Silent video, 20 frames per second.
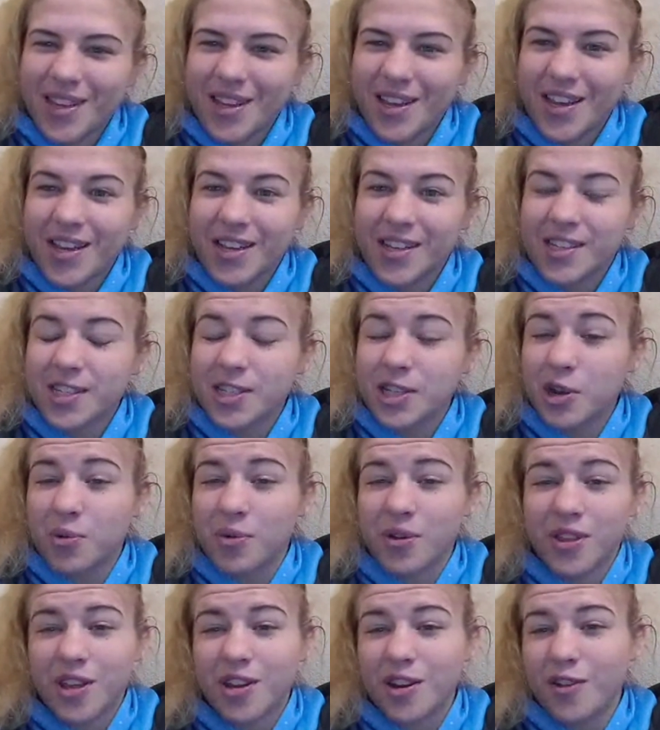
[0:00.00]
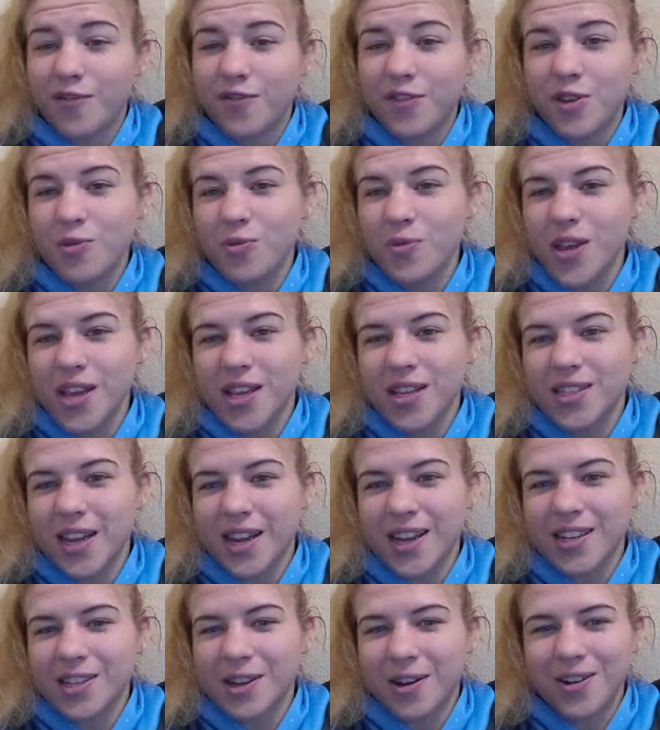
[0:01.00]
And so within a few weeks,
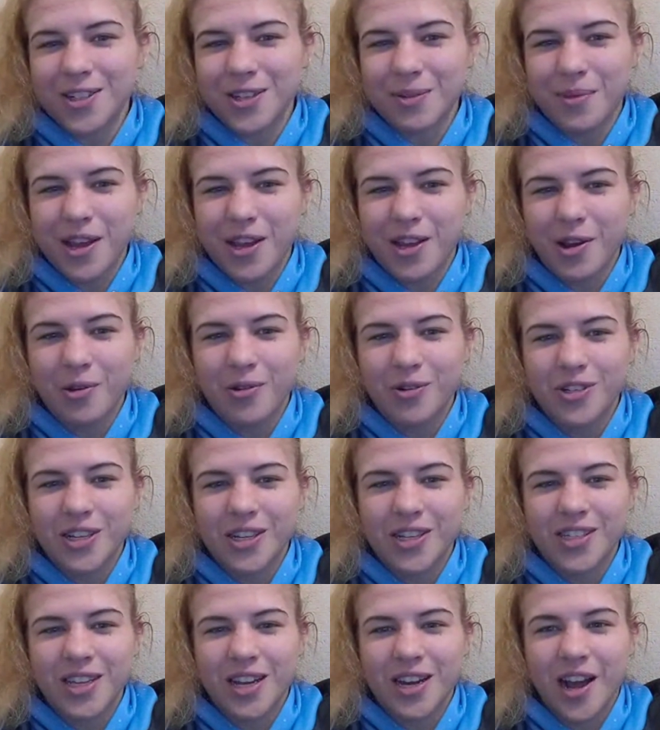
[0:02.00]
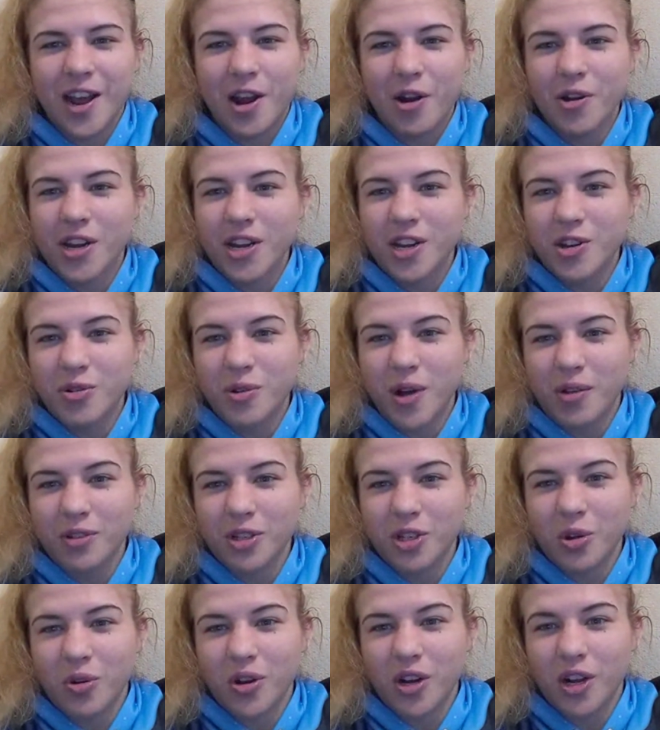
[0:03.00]
I had talked to my coaches, and I already knew I
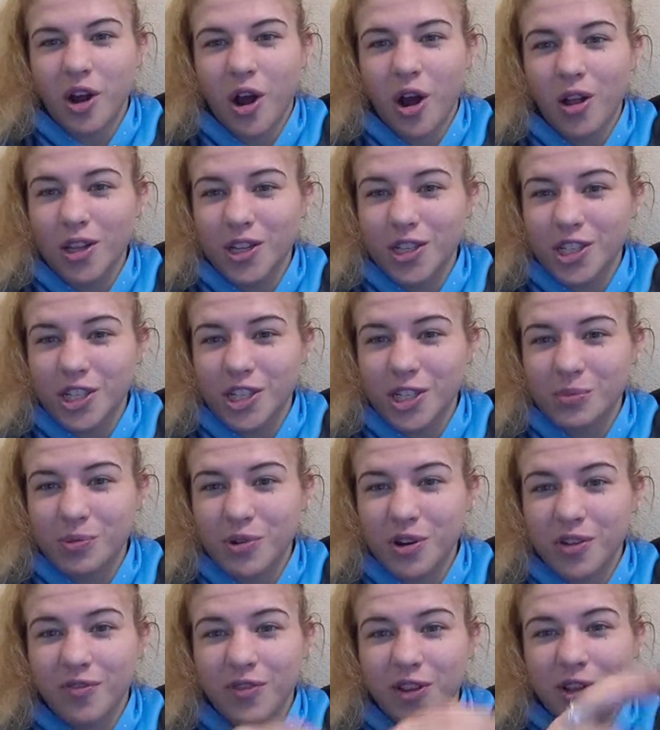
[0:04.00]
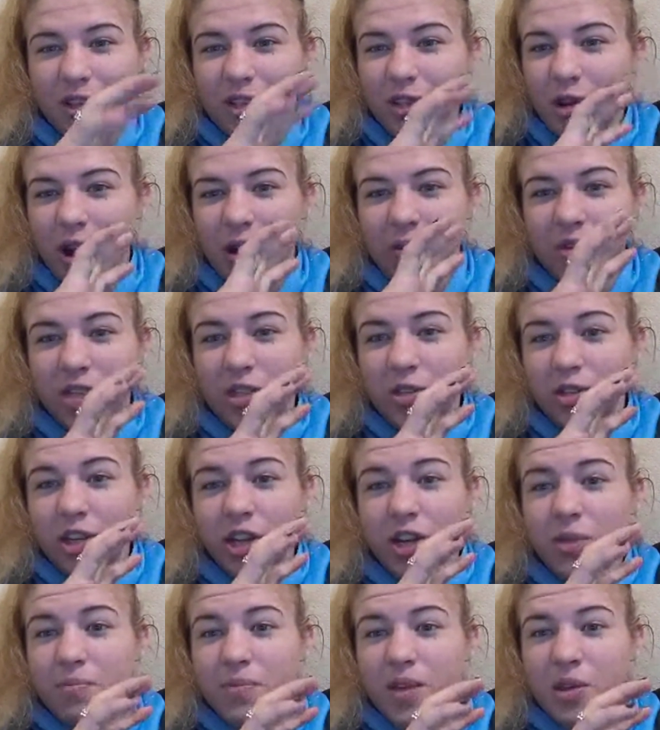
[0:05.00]
was going to college in Springfield. So I was
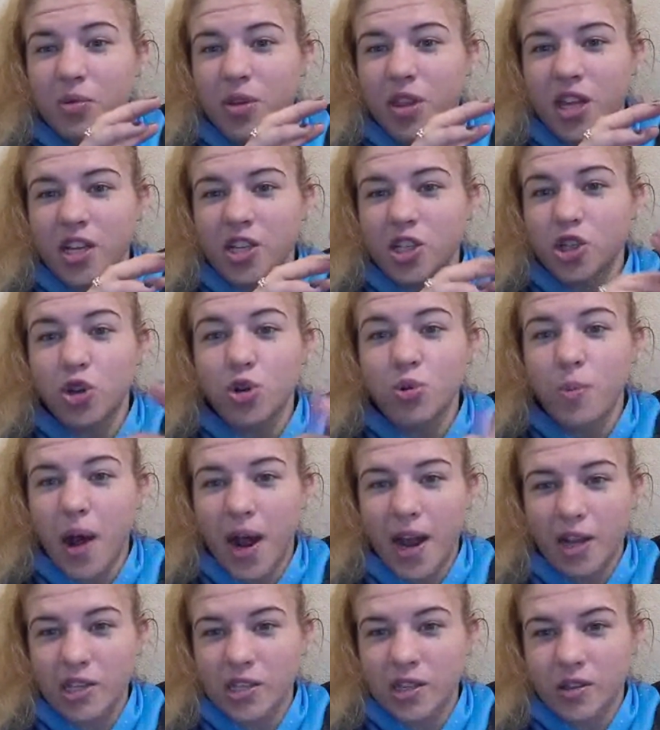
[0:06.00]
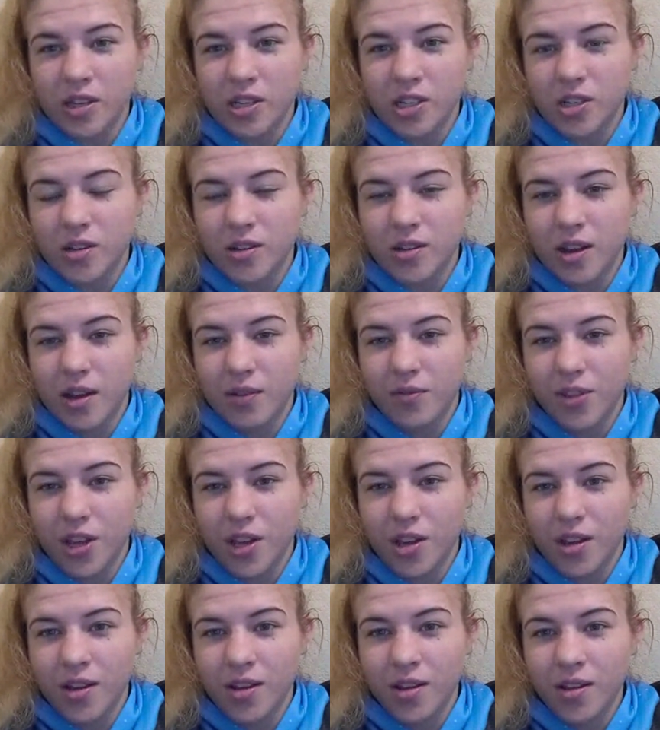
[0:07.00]
going to be within 2 miles of
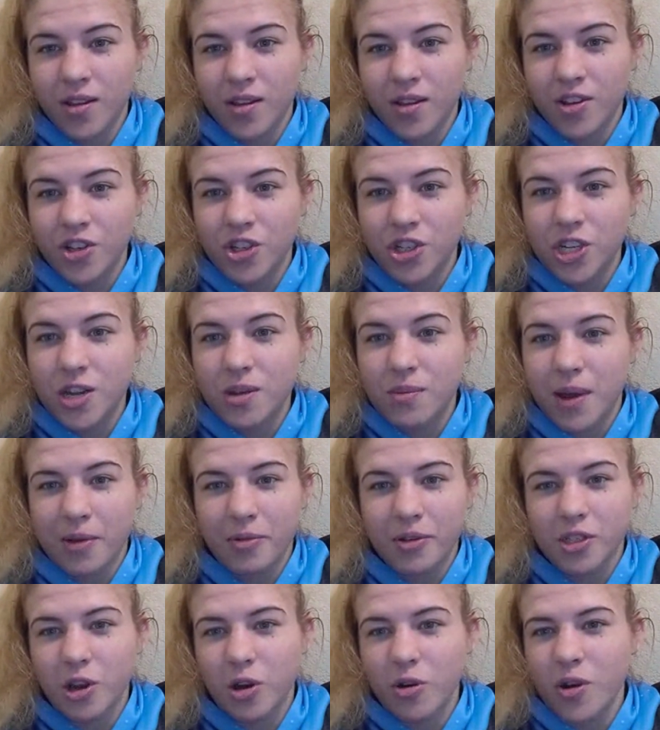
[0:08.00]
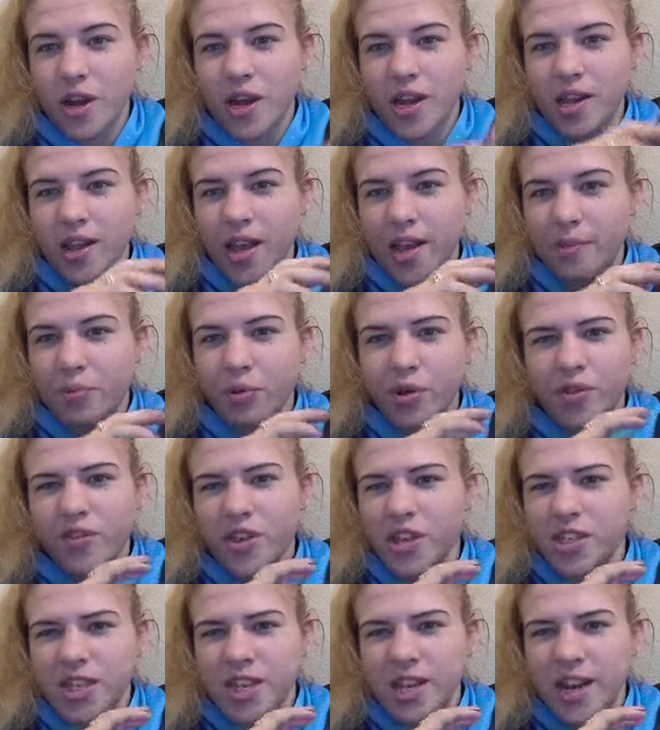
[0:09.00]
the gym. I was already like
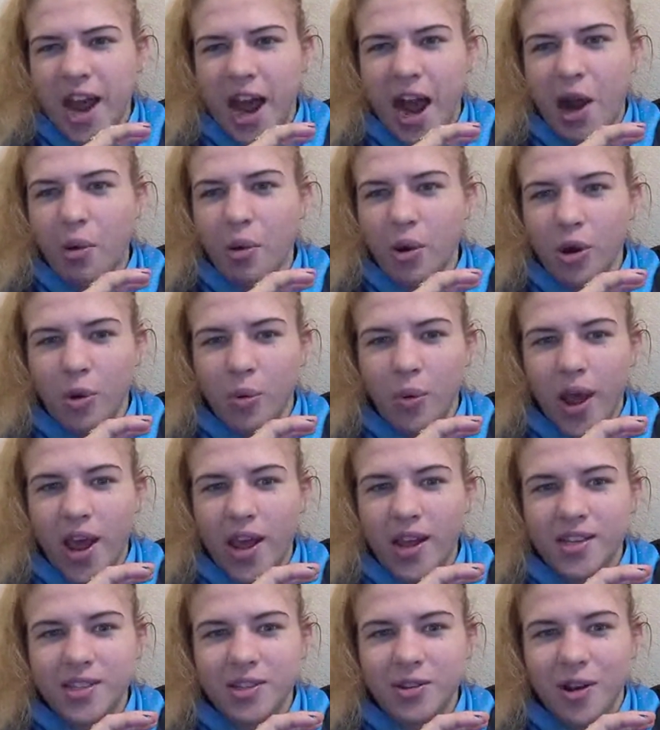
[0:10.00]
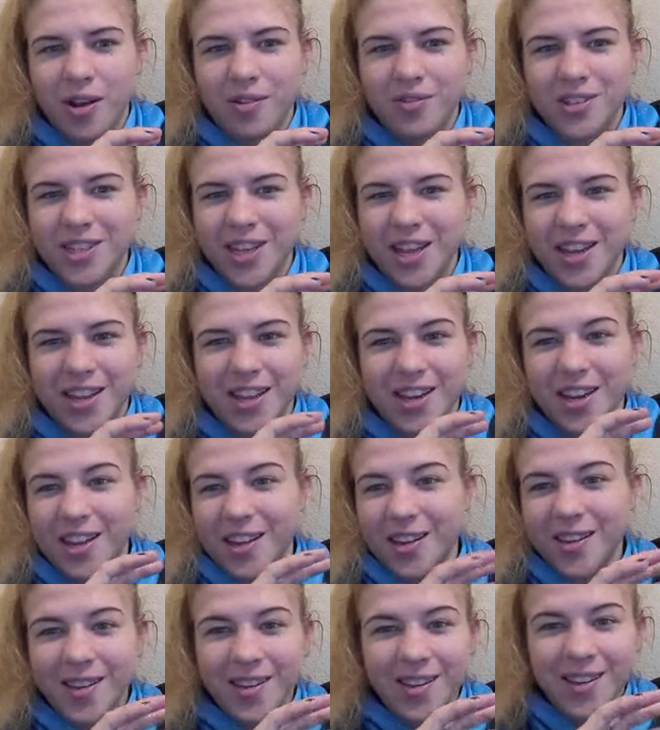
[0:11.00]
previously an hour away. So I was like
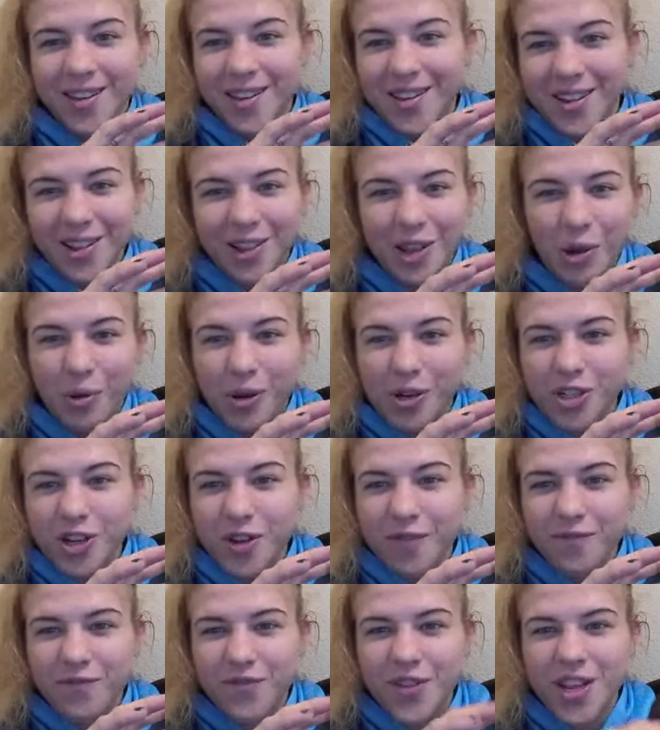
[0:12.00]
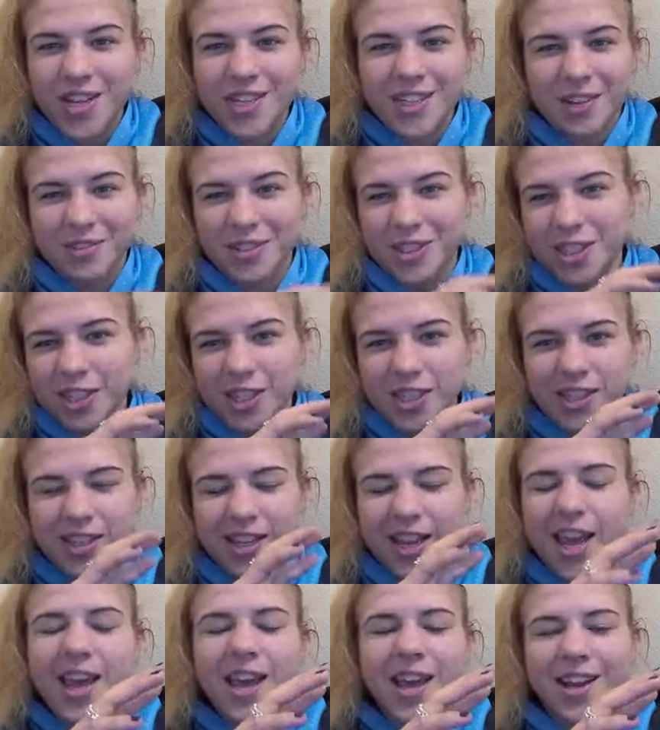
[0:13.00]
getting lower gym fees. I was this
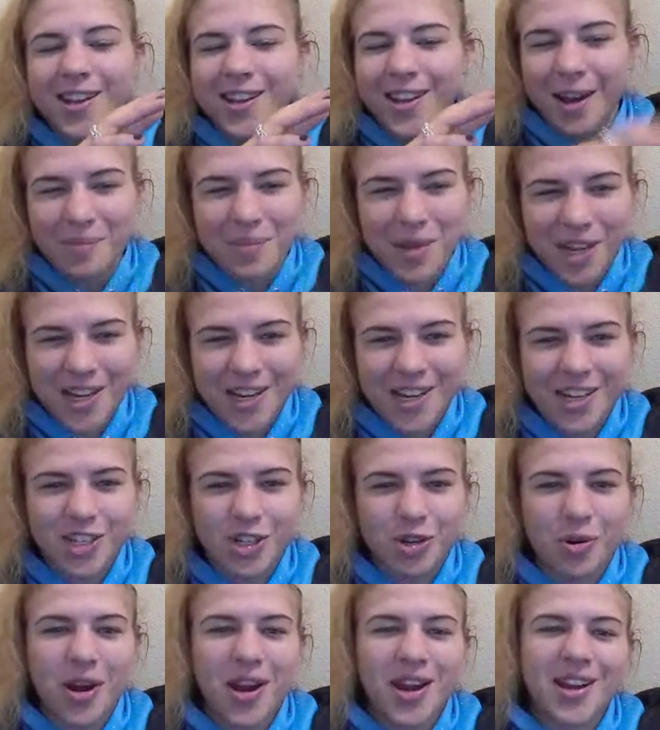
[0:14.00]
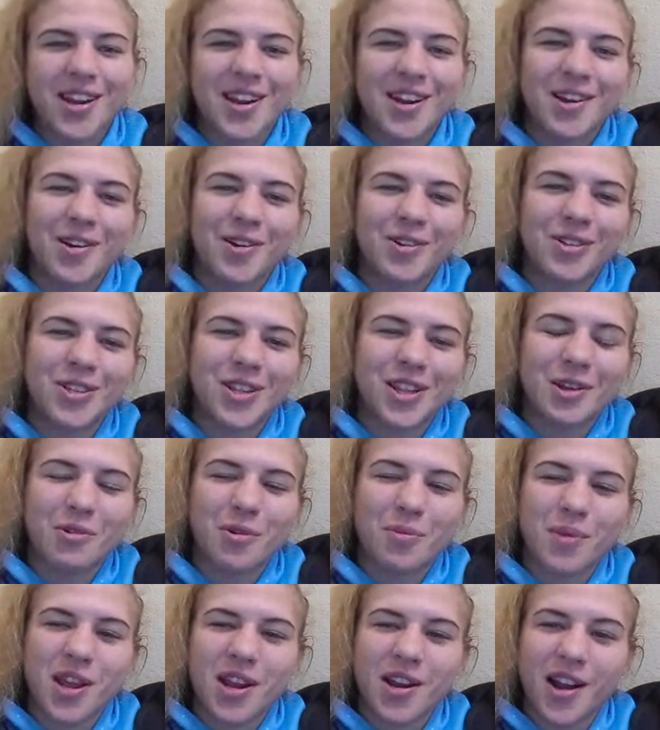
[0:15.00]
kid coming in to train, so they
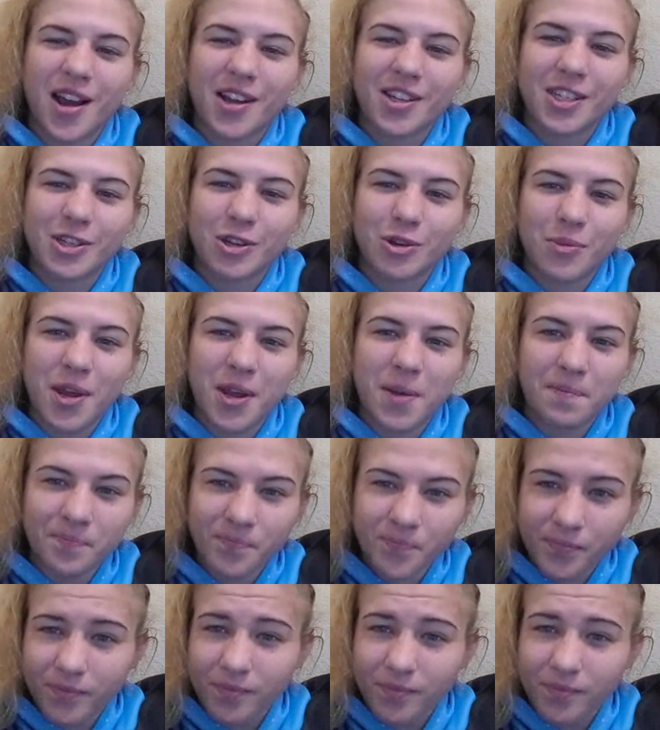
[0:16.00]
were being nice to me.